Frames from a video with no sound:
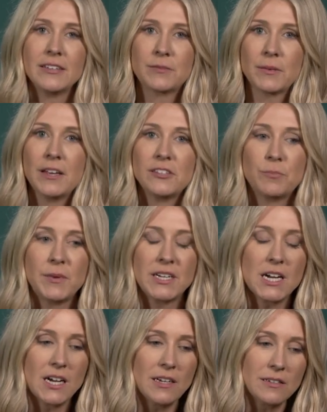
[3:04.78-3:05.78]
it's it's
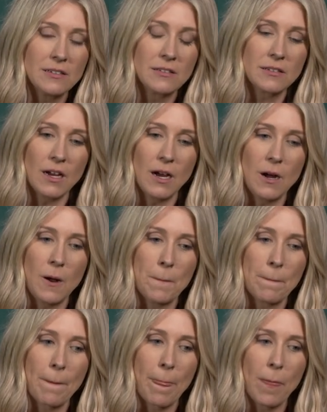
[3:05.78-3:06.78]
because
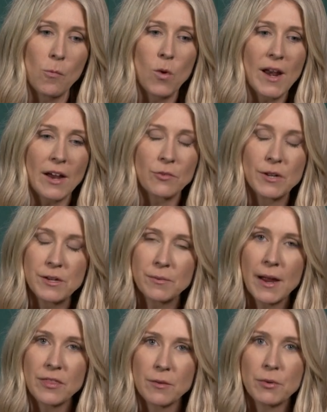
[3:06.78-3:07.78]
um, when I
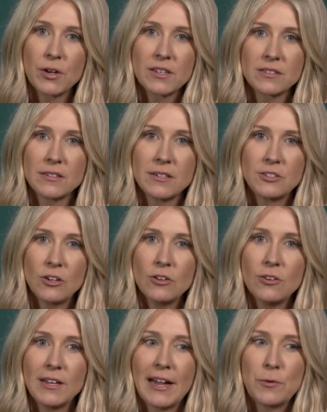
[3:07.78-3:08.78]
reread the book as an
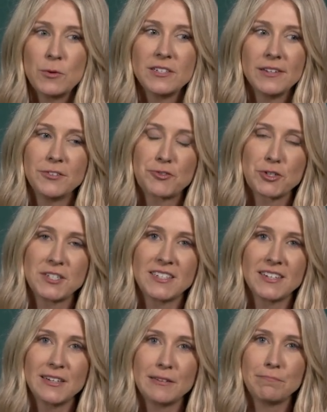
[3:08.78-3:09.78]
adult, I was
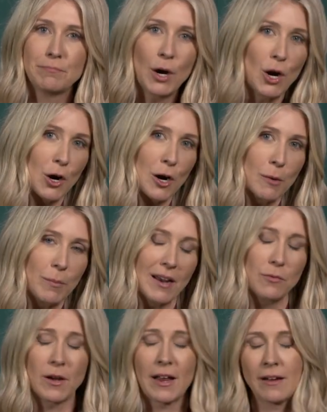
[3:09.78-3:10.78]
interested in Barb,
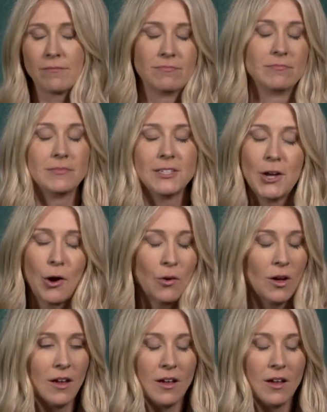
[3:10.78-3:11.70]
and when I you know